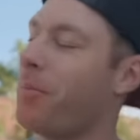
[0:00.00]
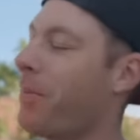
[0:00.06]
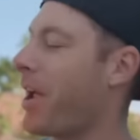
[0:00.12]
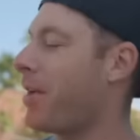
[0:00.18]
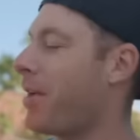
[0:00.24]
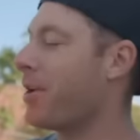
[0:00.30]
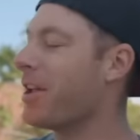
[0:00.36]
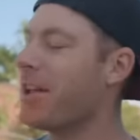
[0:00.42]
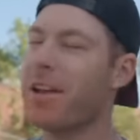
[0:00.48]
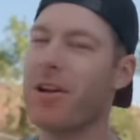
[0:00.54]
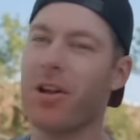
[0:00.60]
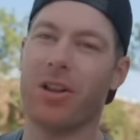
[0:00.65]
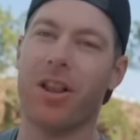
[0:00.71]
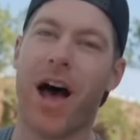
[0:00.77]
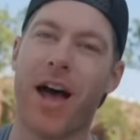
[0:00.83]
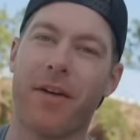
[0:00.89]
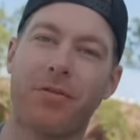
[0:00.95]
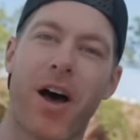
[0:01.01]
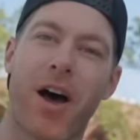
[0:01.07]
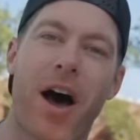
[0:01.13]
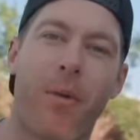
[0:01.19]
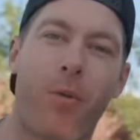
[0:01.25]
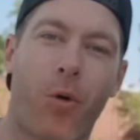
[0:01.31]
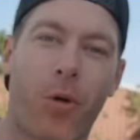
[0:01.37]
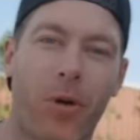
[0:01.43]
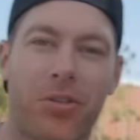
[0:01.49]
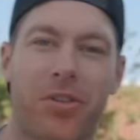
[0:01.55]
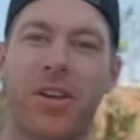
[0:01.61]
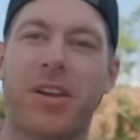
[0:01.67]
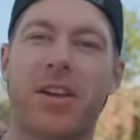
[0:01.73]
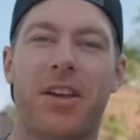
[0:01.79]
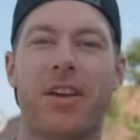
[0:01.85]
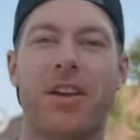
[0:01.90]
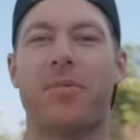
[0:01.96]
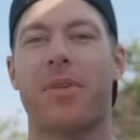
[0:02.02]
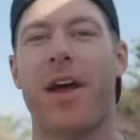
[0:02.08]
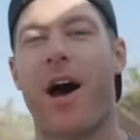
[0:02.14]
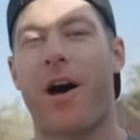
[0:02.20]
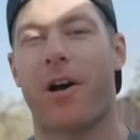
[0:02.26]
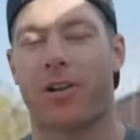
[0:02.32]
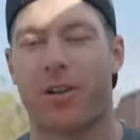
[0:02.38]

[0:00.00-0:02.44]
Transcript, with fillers: baby. Lifetime warranty. Get them now at